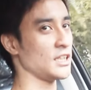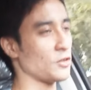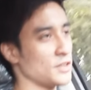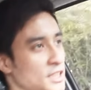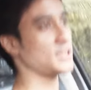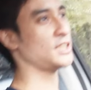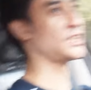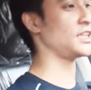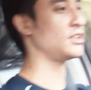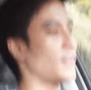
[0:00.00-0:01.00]
on the
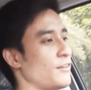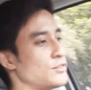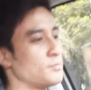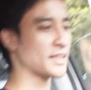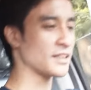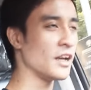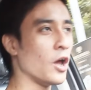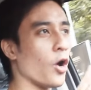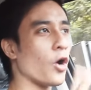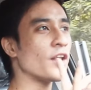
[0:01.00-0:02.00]
CT drives. But
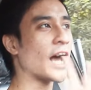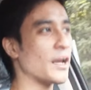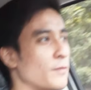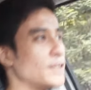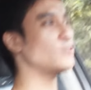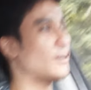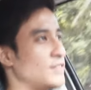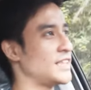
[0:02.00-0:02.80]
on highway drives,